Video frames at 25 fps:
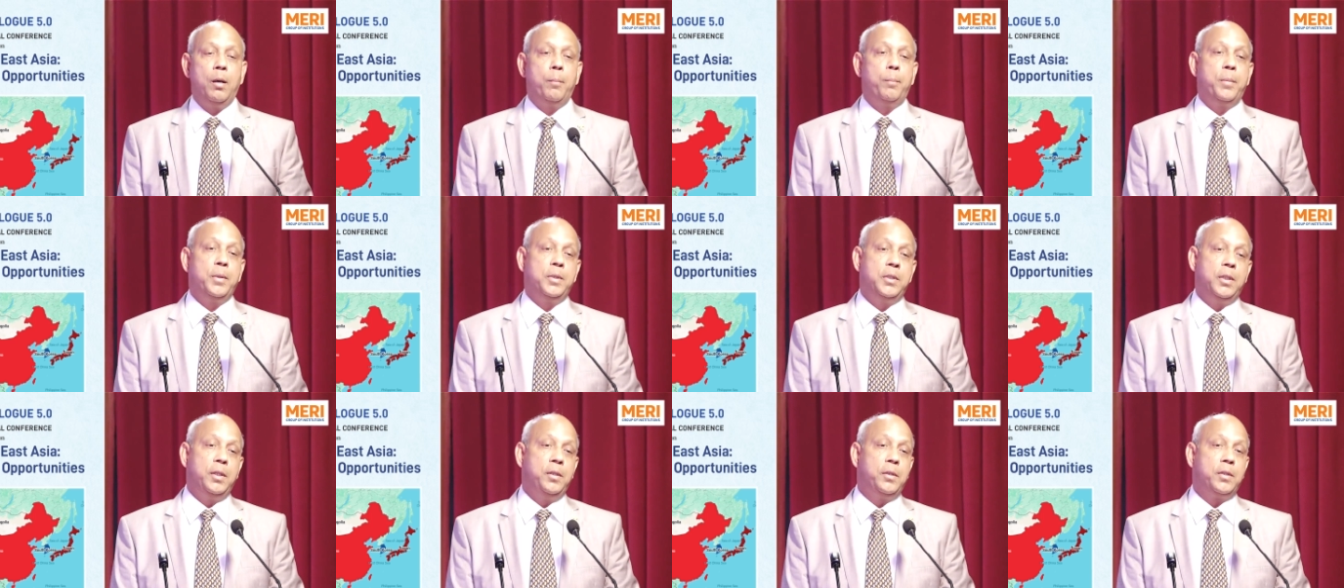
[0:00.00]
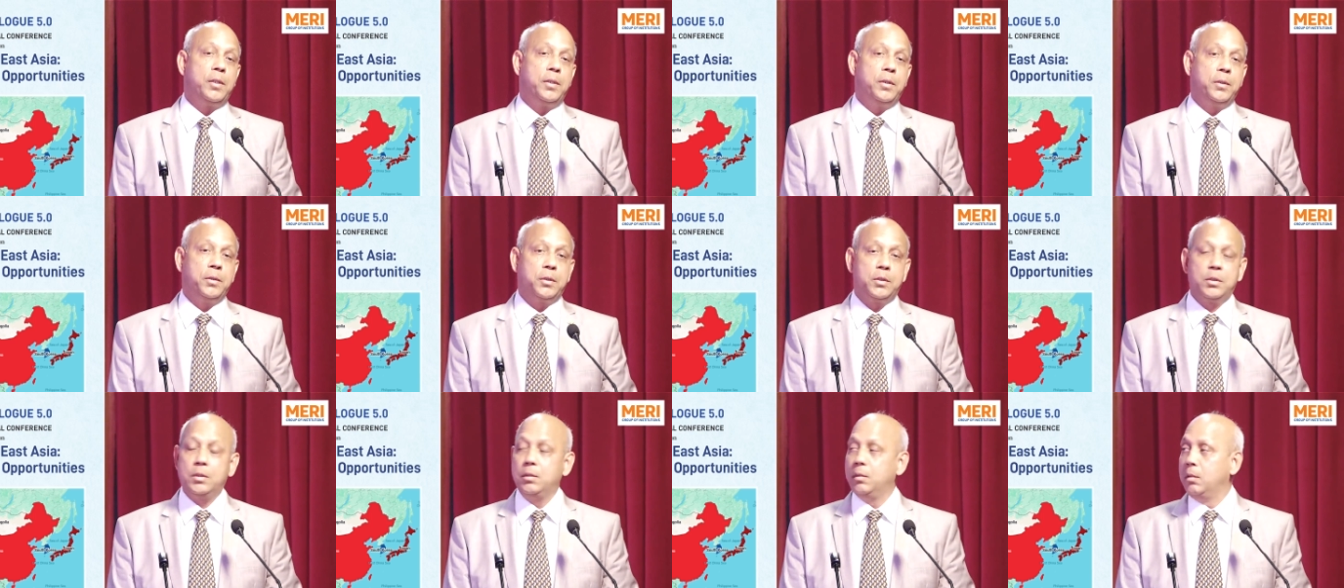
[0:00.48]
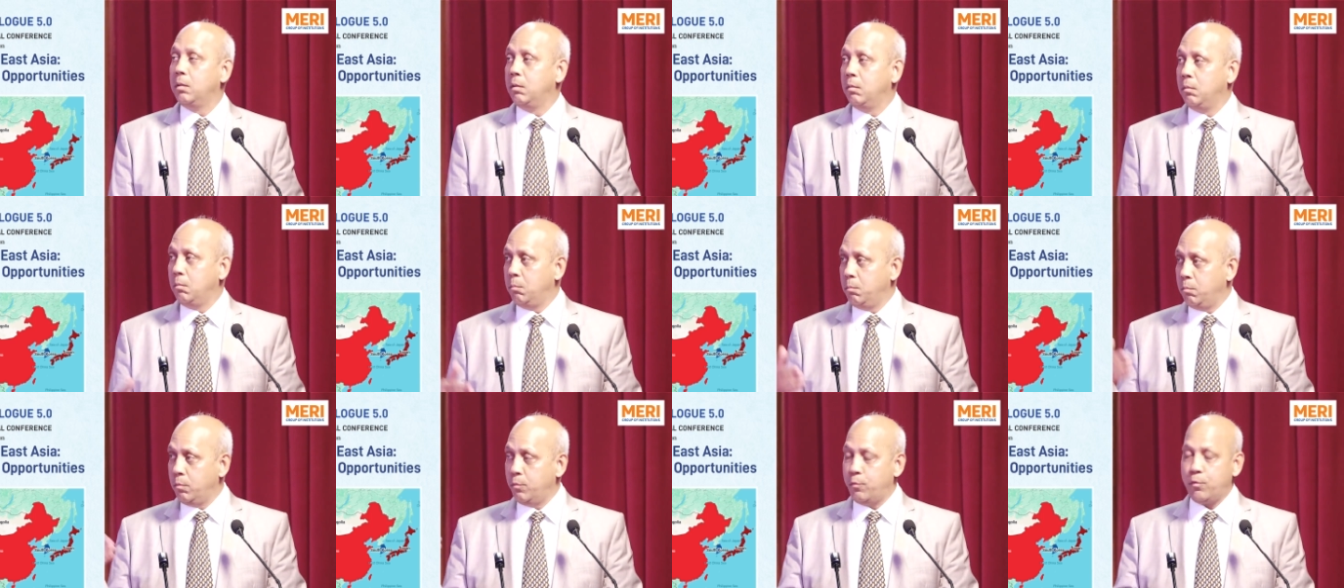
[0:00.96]
presenters
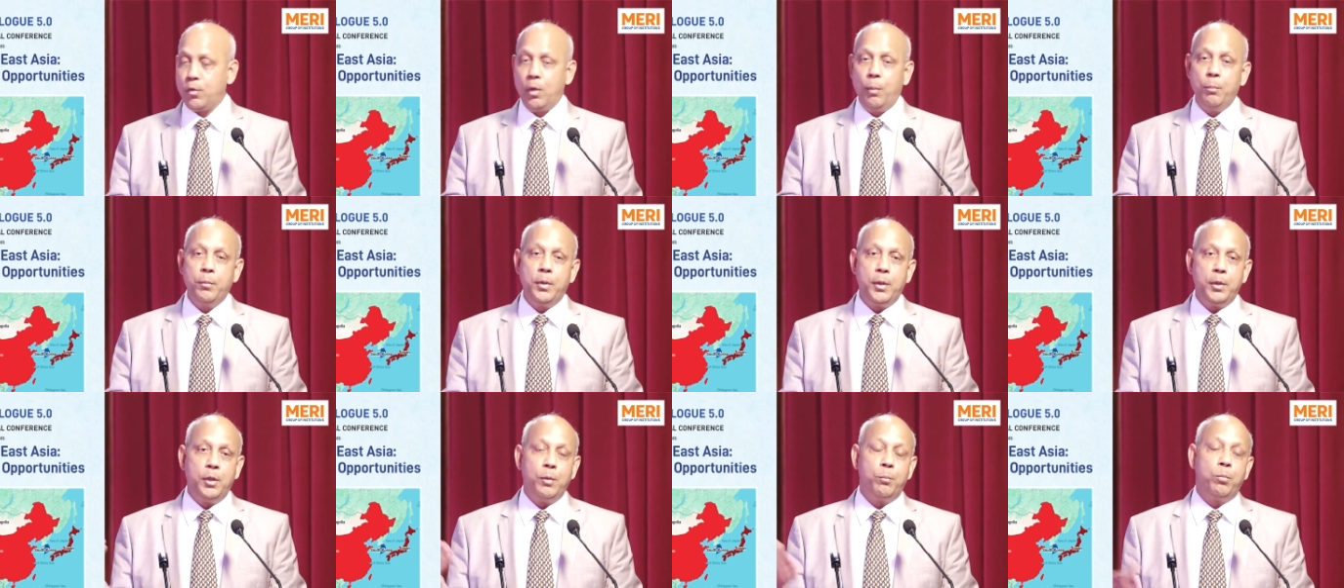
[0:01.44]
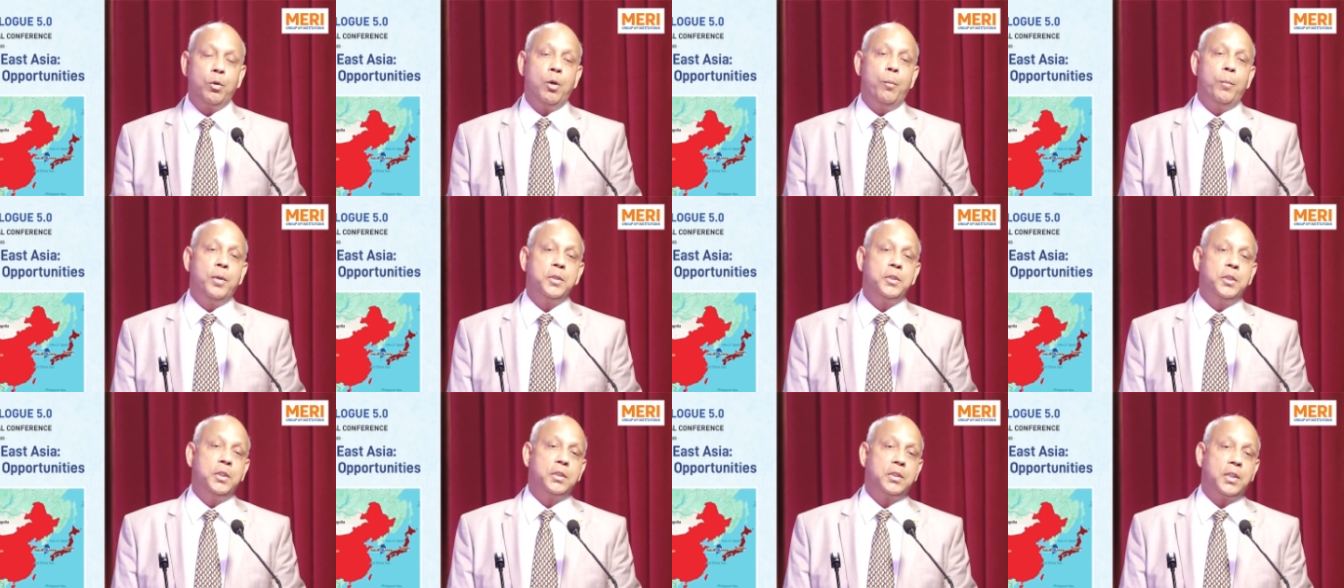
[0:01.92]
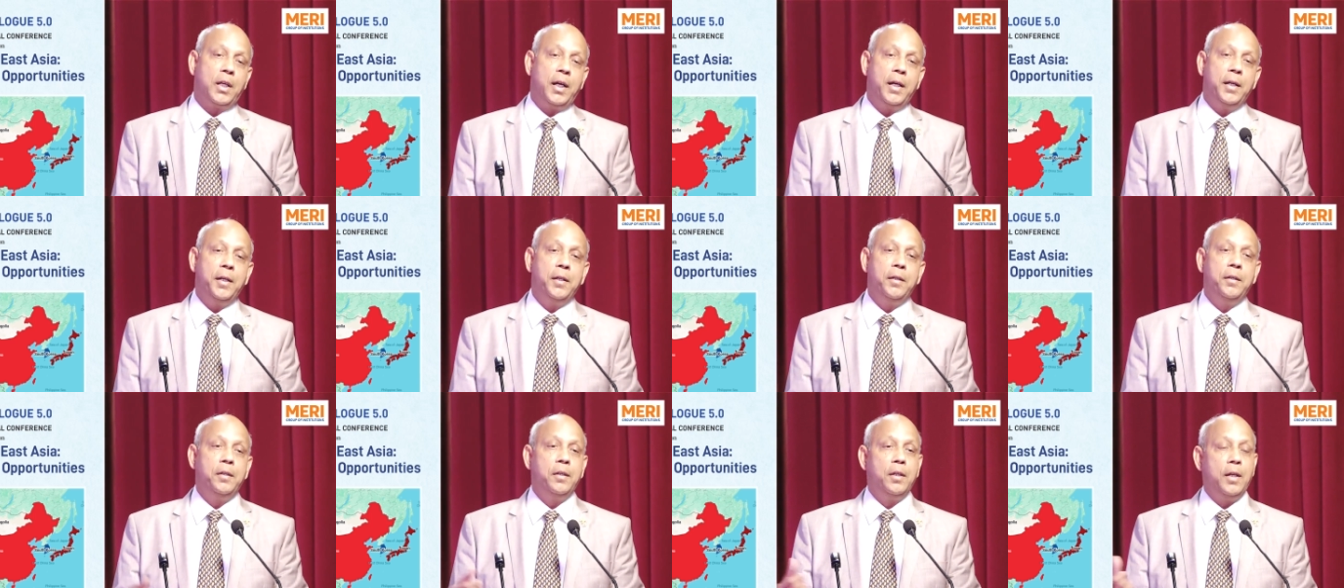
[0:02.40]
from the diplomacy
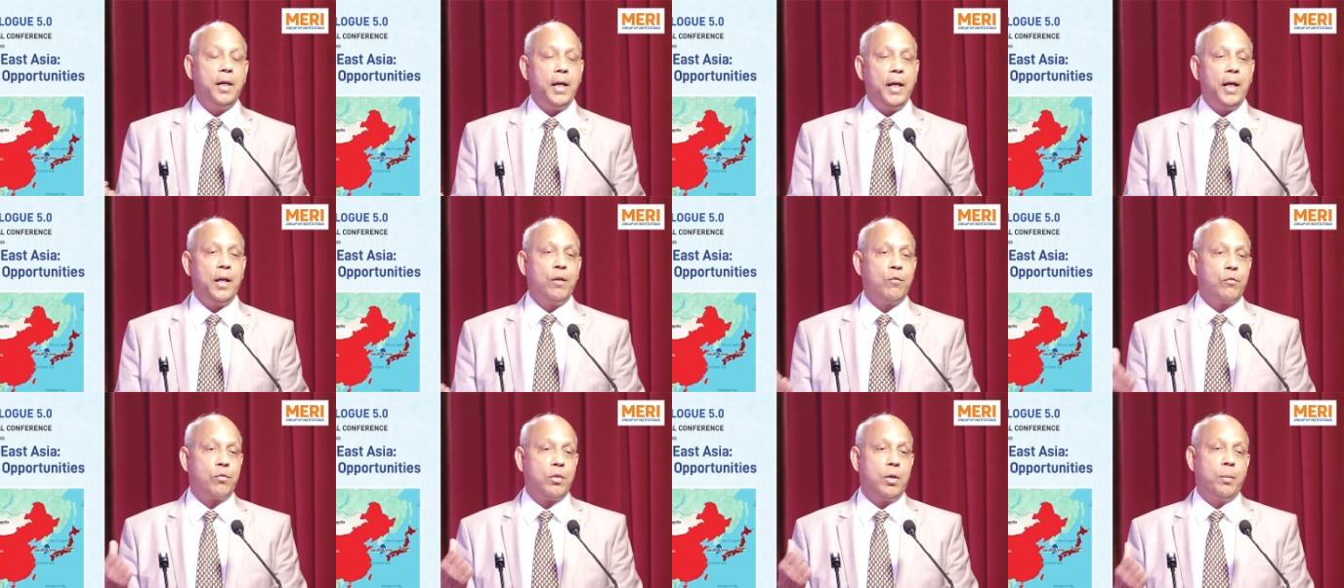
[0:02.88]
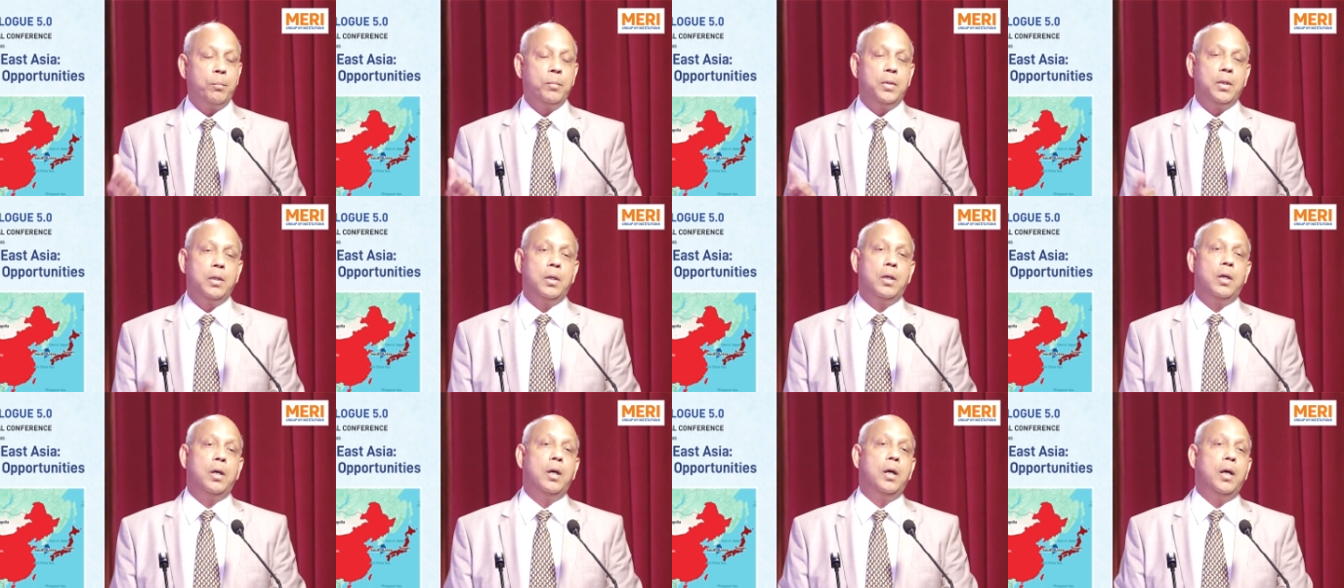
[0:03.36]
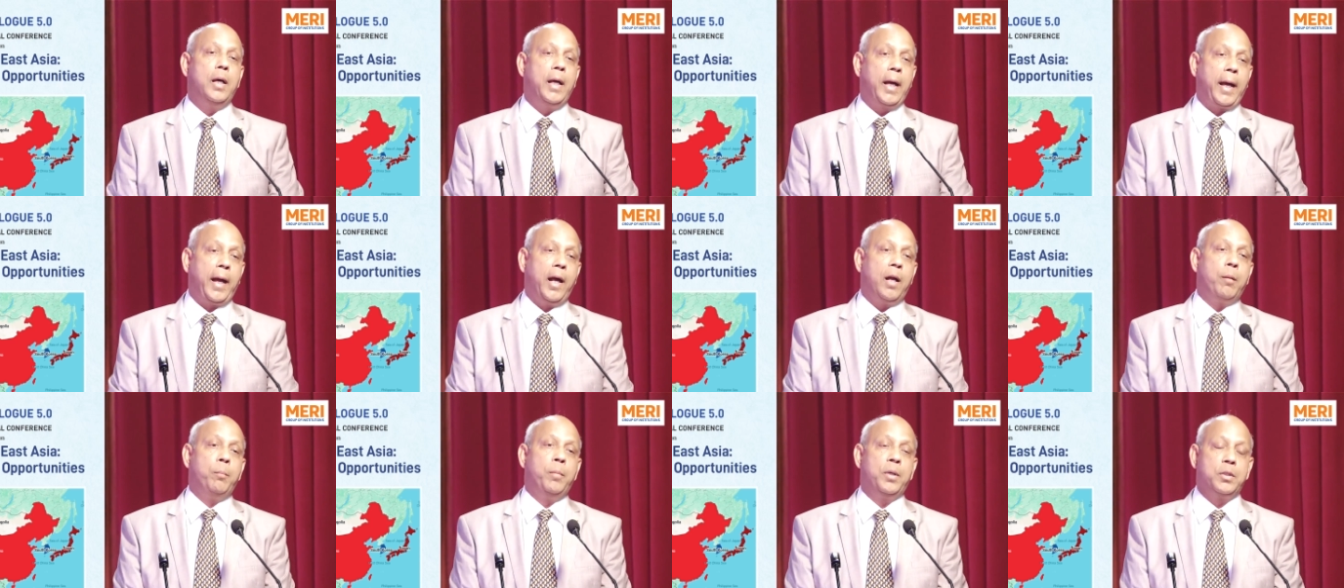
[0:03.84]
side and from the
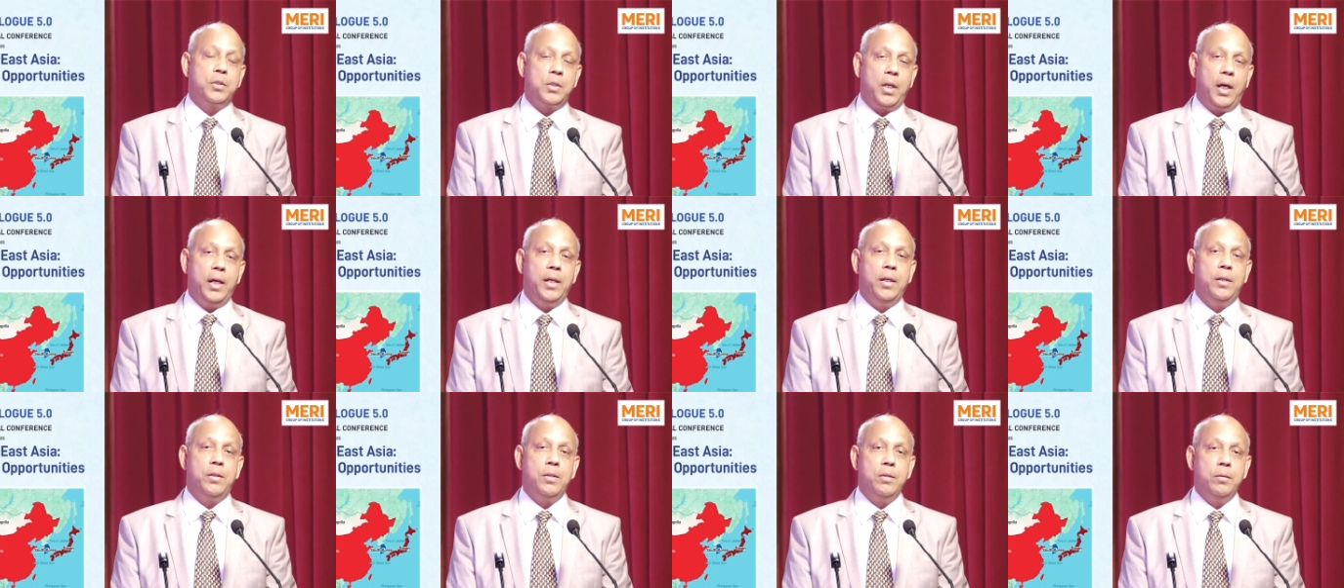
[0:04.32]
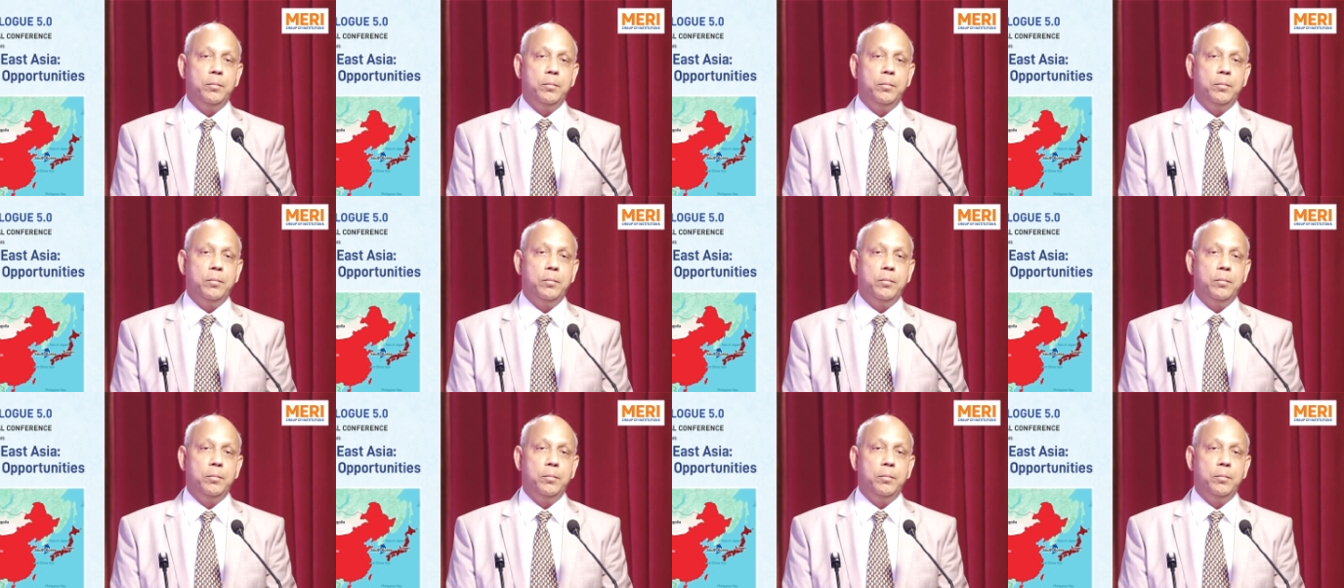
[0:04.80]
academic side.